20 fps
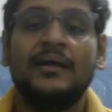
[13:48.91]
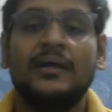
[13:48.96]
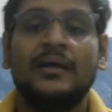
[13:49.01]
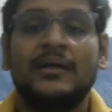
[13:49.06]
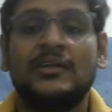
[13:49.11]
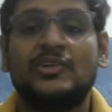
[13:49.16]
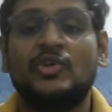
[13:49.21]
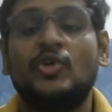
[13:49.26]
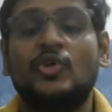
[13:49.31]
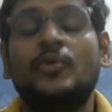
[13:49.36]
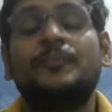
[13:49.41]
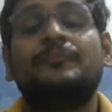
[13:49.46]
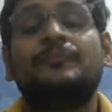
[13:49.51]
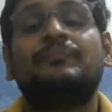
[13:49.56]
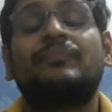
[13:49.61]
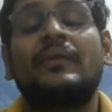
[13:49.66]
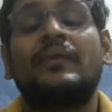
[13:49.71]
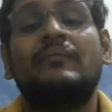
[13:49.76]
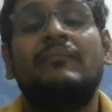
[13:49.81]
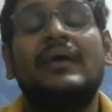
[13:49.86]
So
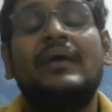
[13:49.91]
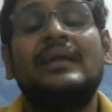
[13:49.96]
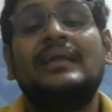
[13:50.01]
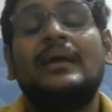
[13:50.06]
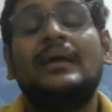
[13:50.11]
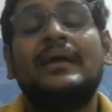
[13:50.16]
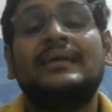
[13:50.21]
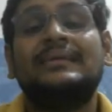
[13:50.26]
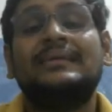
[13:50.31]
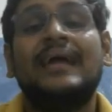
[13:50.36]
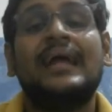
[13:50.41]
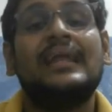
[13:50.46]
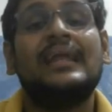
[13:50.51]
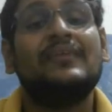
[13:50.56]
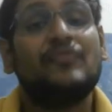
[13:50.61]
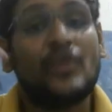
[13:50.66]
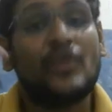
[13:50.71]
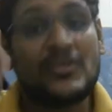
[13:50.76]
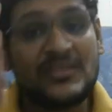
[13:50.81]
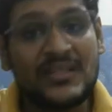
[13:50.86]
main thing is that if
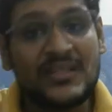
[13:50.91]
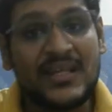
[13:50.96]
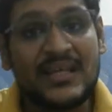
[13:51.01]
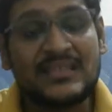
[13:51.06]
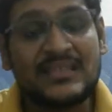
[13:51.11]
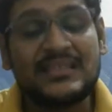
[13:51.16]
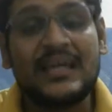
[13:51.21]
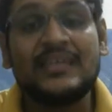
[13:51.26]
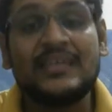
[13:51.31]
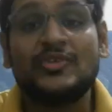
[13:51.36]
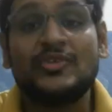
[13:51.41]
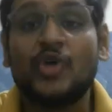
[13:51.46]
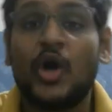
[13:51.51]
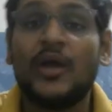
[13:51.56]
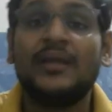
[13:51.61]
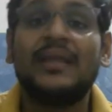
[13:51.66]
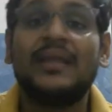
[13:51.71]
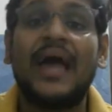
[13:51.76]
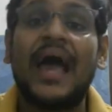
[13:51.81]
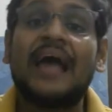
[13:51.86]
you are serious, then
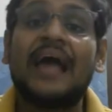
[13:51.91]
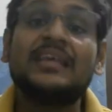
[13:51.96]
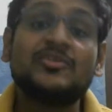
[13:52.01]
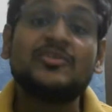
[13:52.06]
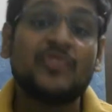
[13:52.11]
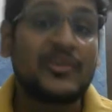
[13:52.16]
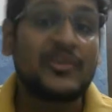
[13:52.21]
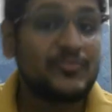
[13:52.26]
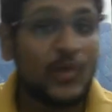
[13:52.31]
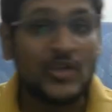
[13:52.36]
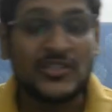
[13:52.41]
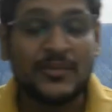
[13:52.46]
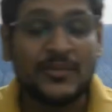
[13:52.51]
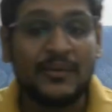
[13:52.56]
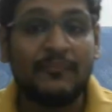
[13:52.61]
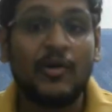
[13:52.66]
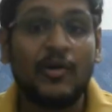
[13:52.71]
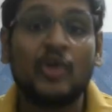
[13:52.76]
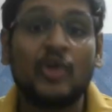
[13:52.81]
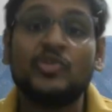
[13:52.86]
join as soon as possible,
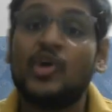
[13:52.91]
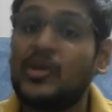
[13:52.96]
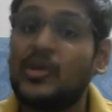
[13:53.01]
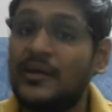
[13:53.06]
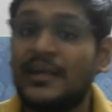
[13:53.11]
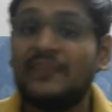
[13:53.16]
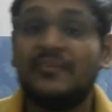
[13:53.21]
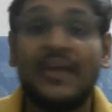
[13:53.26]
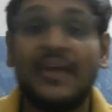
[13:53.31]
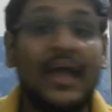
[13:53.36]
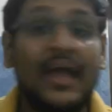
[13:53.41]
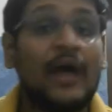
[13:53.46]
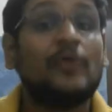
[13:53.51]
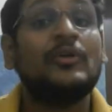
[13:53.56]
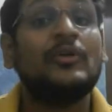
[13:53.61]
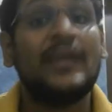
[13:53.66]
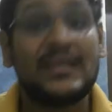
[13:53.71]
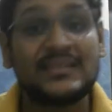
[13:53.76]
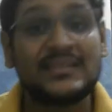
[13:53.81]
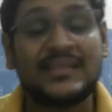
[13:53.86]
because already we have
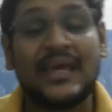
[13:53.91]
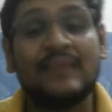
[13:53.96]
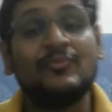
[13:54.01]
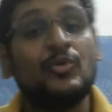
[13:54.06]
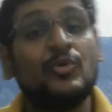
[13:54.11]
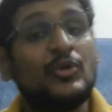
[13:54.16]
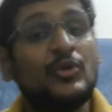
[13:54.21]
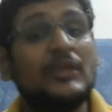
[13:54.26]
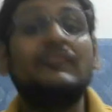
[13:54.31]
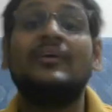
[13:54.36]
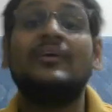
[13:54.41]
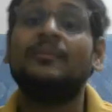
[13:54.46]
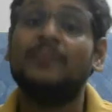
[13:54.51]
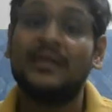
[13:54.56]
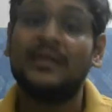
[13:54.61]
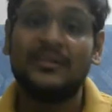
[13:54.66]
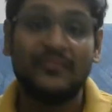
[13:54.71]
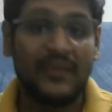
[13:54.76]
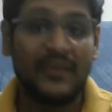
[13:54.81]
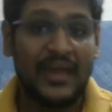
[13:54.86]
less time, only 1
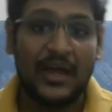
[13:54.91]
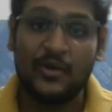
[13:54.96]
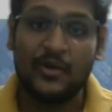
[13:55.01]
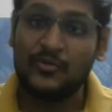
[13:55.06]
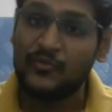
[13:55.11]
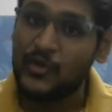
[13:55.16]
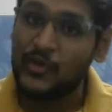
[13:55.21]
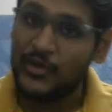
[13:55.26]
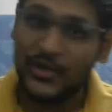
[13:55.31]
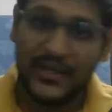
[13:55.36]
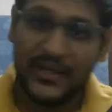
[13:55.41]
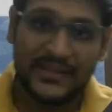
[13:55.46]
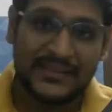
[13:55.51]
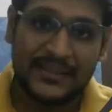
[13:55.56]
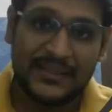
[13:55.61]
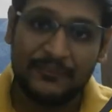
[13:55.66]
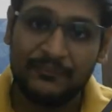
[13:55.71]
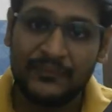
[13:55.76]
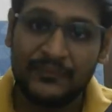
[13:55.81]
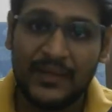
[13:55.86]
month we have for your exam,
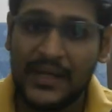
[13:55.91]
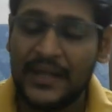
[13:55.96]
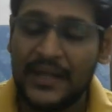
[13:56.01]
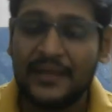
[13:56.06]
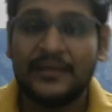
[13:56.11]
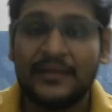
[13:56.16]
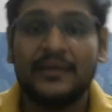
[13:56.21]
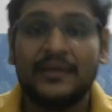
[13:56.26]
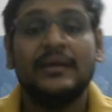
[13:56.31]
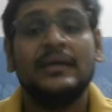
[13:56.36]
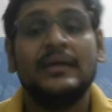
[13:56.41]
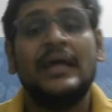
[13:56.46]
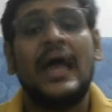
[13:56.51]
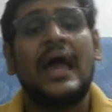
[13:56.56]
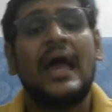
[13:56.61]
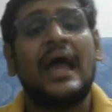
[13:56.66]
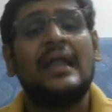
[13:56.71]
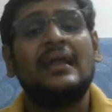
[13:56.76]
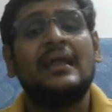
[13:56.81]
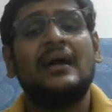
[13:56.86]
correct?
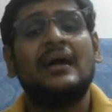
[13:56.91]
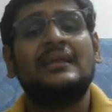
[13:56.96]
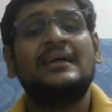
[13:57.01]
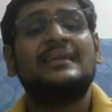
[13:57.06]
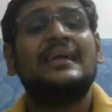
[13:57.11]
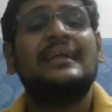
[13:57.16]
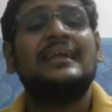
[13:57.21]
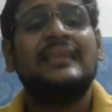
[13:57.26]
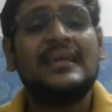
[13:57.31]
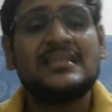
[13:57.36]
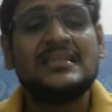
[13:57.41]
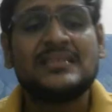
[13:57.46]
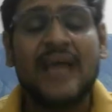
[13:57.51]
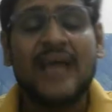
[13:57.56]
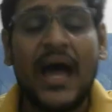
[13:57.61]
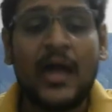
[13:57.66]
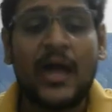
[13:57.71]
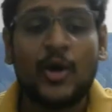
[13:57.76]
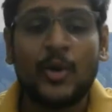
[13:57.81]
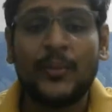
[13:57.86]
And other than this,
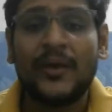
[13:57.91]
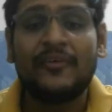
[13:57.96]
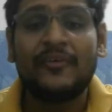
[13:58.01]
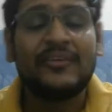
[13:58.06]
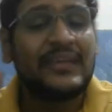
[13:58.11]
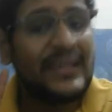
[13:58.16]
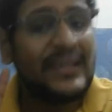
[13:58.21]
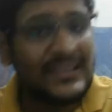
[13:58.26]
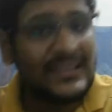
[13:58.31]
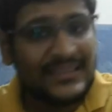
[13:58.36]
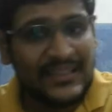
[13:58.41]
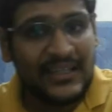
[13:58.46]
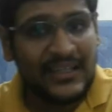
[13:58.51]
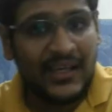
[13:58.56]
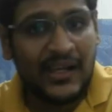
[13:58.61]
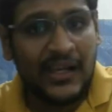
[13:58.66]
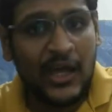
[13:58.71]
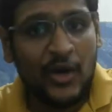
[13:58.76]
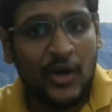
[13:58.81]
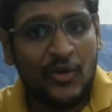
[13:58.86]
I hope everything is clear
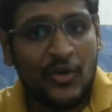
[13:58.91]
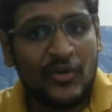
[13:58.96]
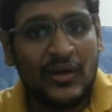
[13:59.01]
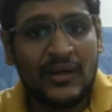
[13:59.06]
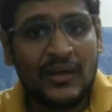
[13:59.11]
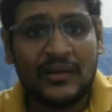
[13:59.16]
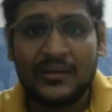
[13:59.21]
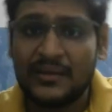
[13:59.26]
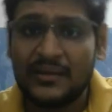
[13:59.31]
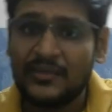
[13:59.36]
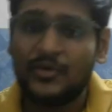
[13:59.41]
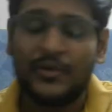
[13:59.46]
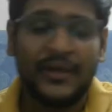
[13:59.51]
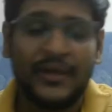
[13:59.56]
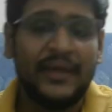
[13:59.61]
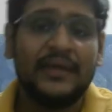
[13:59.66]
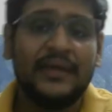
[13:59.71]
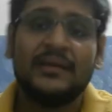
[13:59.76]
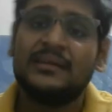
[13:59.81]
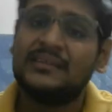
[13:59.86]
now.
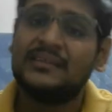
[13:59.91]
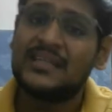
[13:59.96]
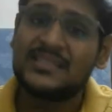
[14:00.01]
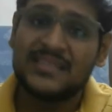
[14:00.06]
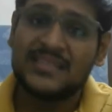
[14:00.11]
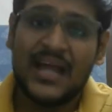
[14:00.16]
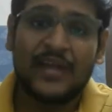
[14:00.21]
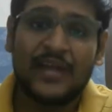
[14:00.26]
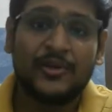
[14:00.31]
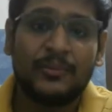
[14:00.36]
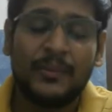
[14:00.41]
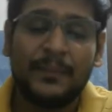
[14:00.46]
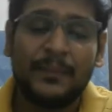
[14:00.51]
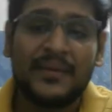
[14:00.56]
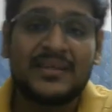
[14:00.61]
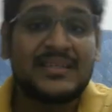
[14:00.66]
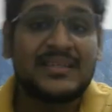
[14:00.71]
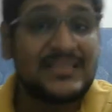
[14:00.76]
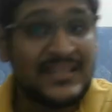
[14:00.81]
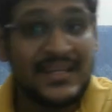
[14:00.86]
Okay, just start your
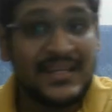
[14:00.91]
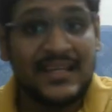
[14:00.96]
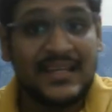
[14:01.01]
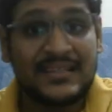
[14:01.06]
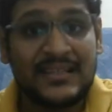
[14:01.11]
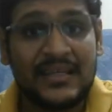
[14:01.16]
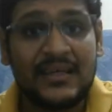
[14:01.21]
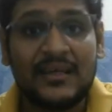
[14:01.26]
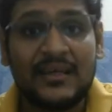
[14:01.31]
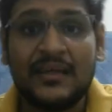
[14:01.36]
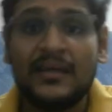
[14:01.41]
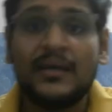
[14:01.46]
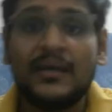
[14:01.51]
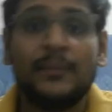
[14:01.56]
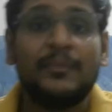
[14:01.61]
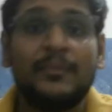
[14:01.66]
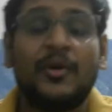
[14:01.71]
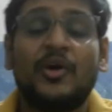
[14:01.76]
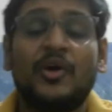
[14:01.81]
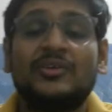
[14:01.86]
preparation seriously,
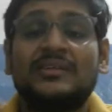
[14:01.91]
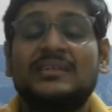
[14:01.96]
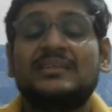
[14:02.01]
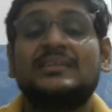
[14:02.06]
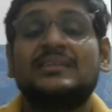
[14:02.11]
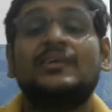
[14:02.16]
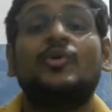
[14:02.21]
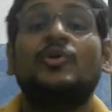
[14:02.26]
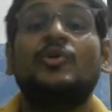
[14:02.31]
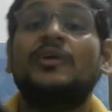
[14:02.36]
because this is the golden